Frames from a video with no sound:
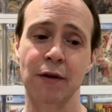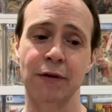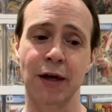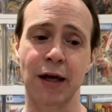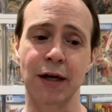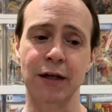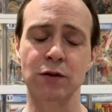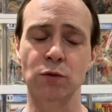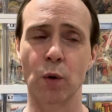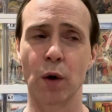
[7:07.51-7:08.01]

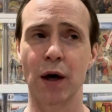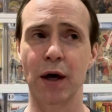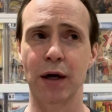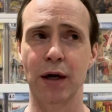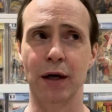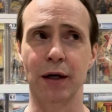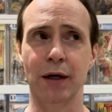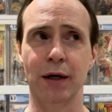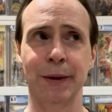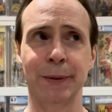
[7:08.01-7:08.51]
That is why
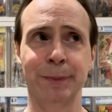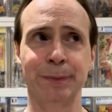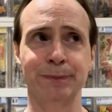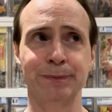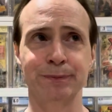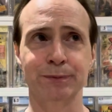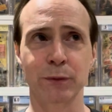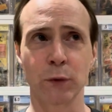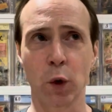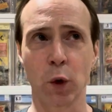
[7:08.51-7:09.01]

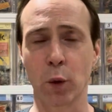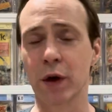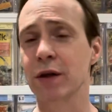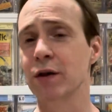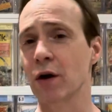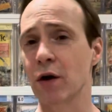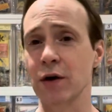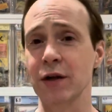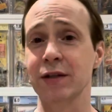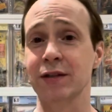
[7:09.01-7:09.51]
one of
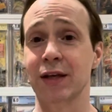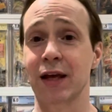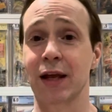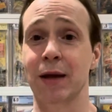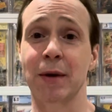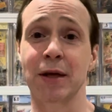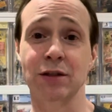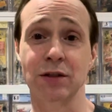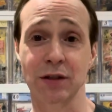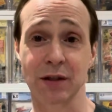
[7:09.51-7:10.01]
the artists that I
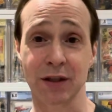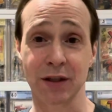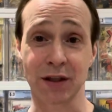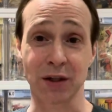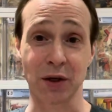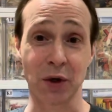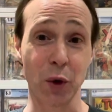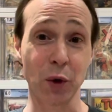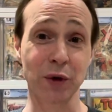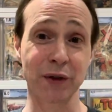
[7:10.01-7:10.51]
mentioned in the
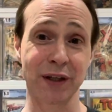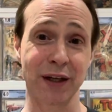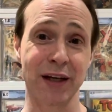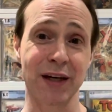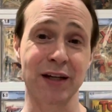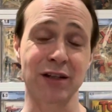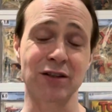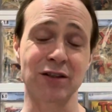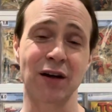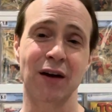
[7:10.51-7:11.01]
Golden
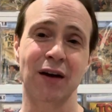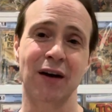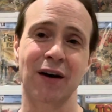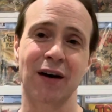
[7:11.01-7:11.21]
Age,